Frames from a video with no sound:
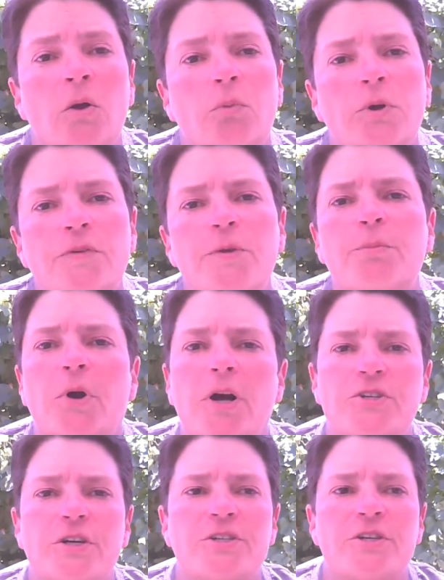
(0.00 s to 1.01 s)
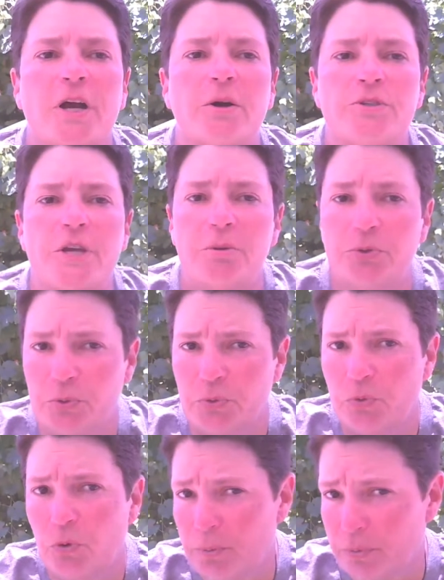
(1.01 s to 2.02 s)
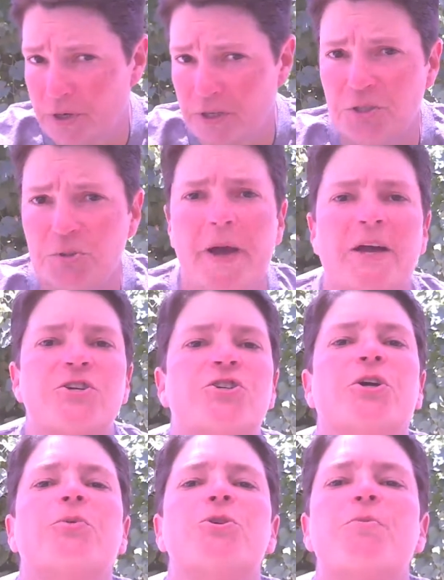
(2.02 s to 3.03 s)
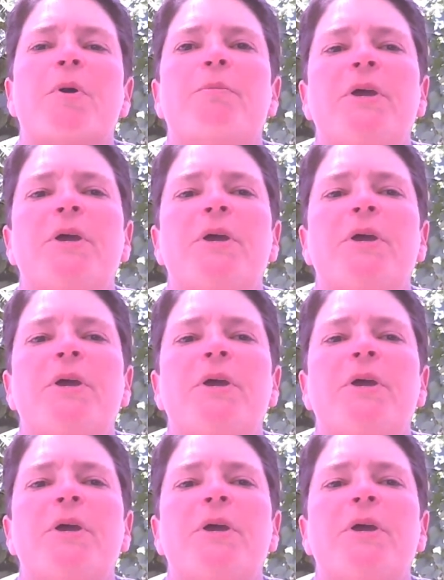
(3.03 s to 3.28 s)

One of the projects that I was able to incorporate this past year was my